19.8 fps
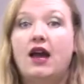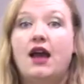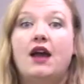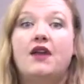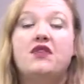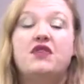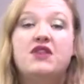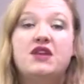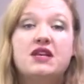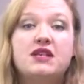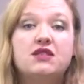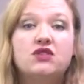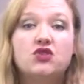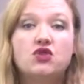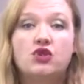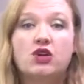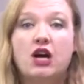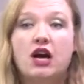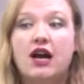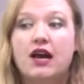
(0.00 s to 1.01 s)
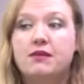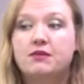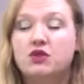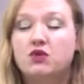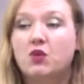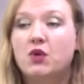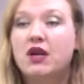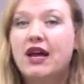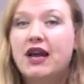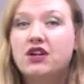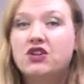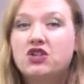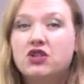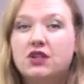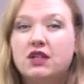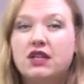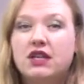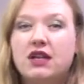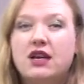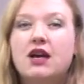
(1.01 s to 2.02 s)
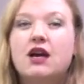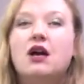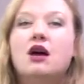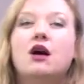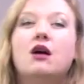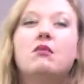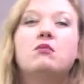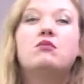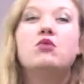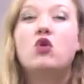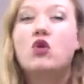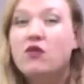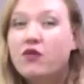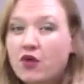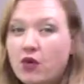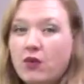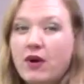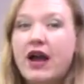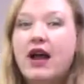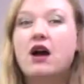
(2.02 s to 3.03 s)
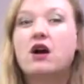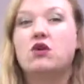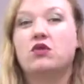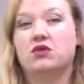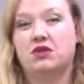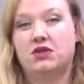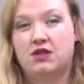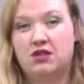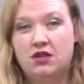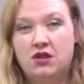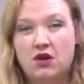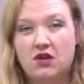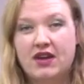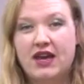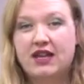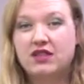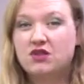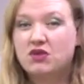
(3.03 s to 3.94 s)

And these tribes would actually move around, okay?